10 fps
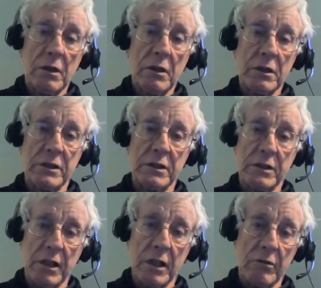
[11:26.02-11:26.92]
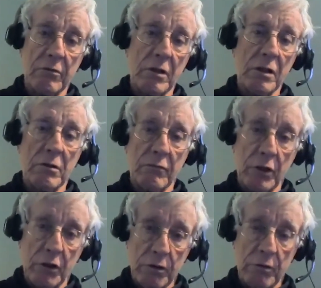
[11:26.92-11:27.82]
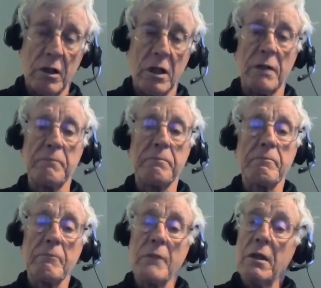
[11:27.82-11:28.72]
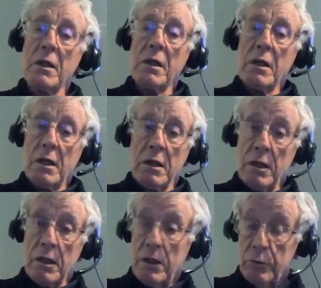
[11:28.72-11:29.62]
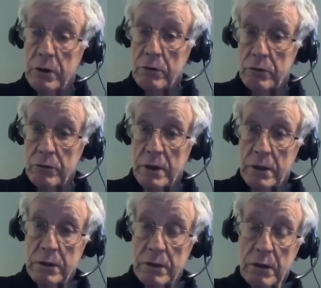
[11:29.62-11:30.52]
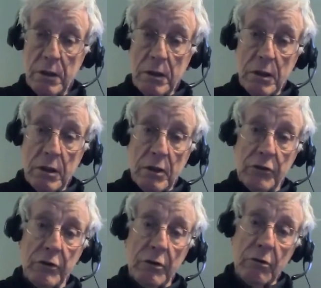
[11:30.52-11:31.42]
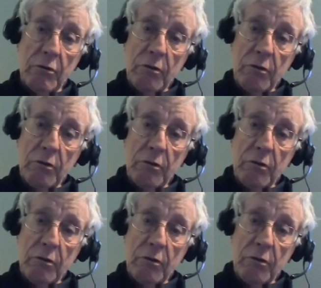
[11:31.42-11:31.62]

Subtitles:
Is this the end of the road? Have we got it right? And we don't do that. So